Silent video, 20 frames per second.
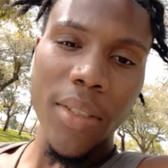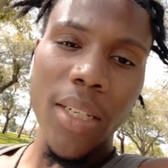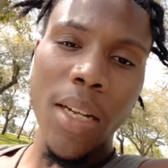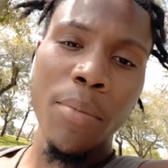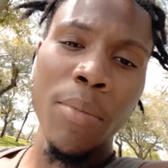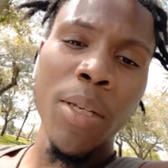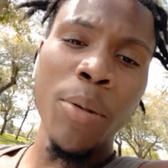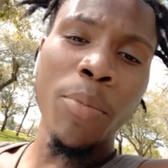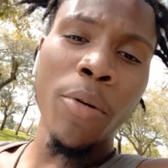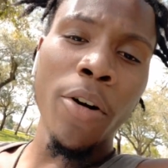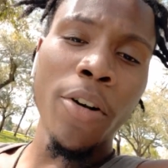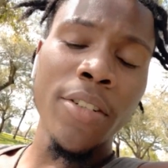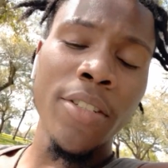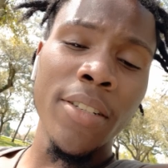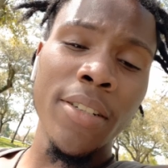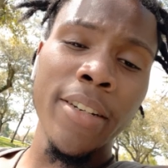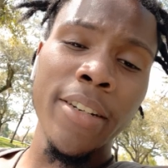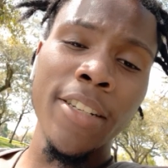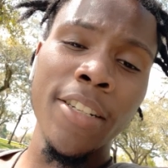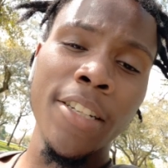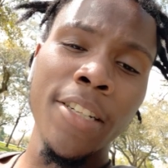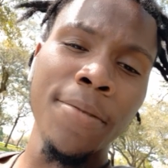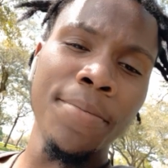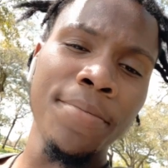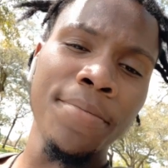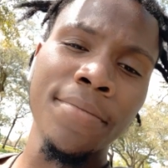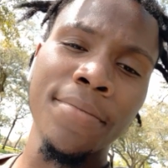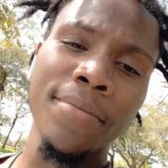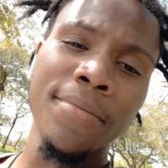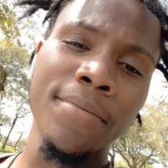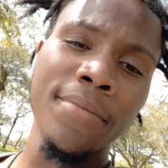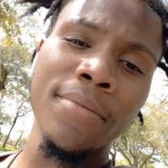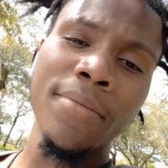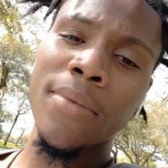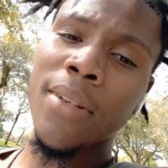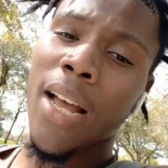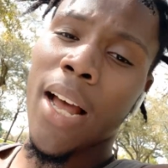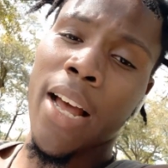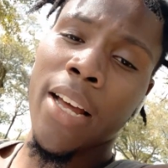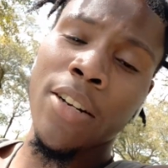Me personally,
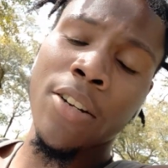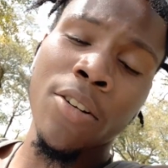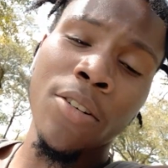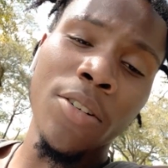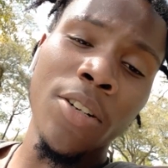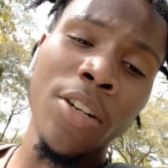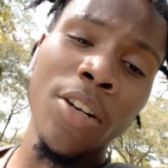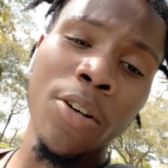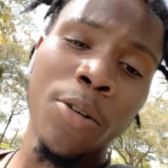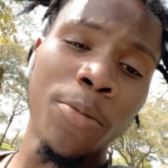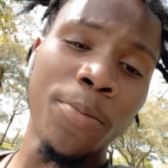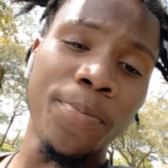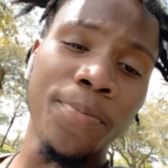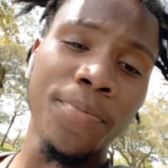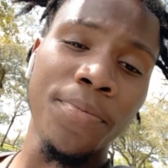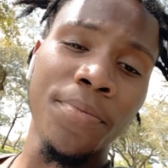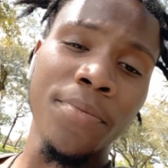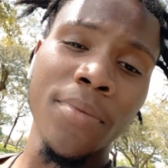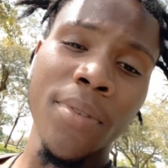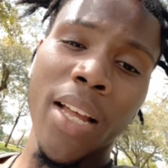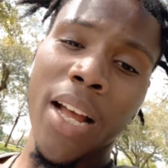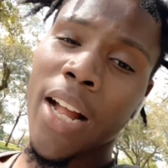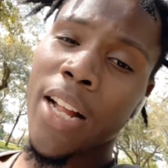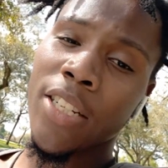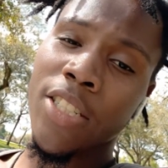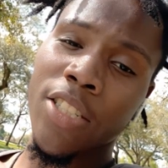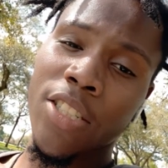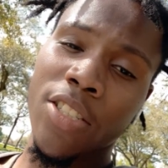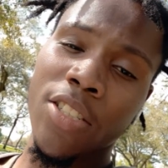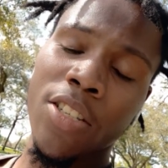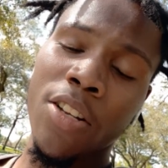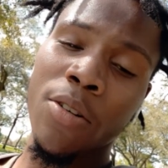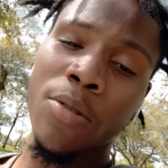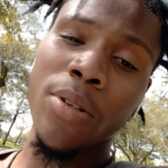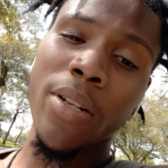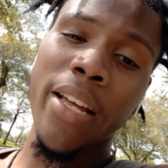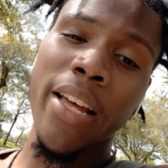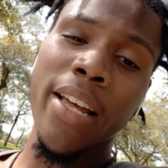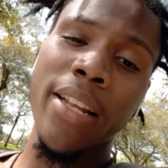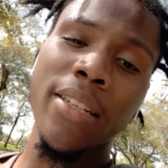I don't know. I just know
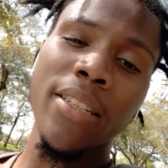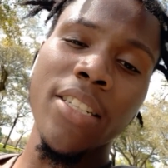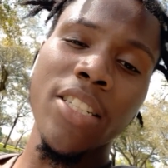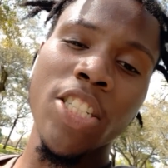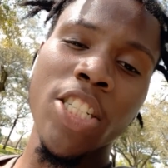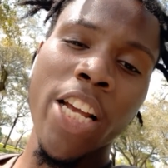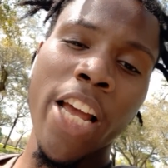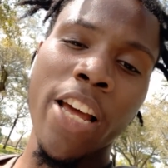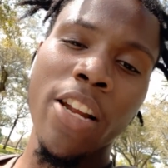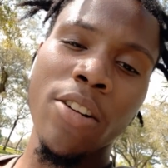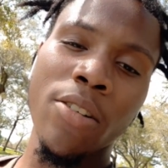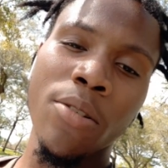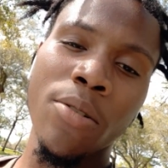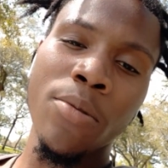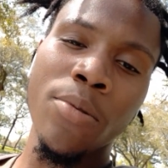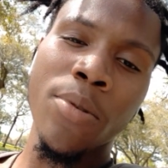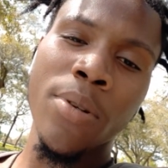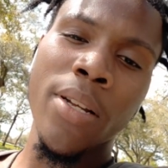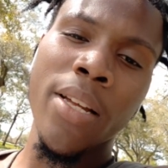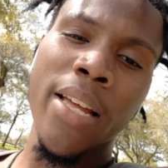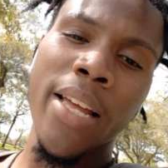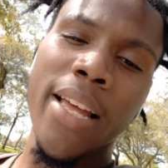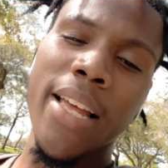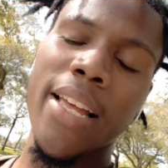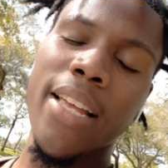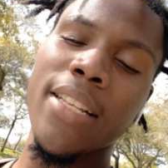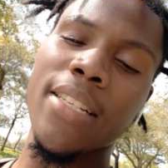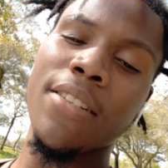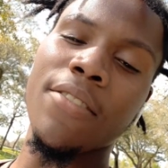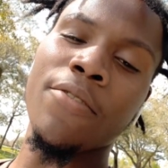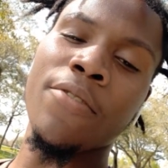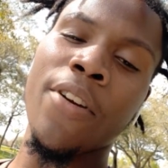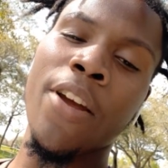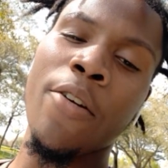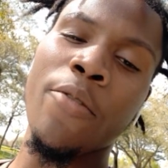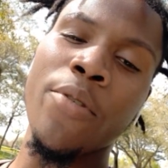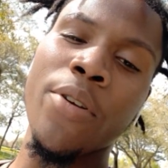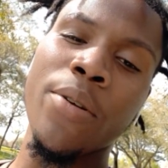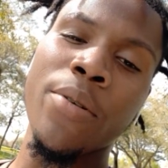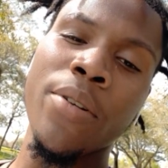that the shadow is a
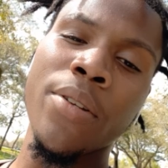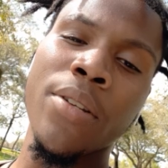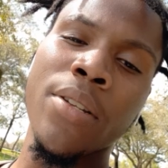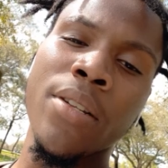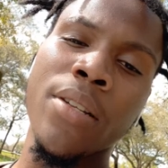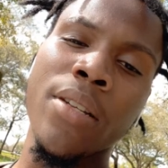very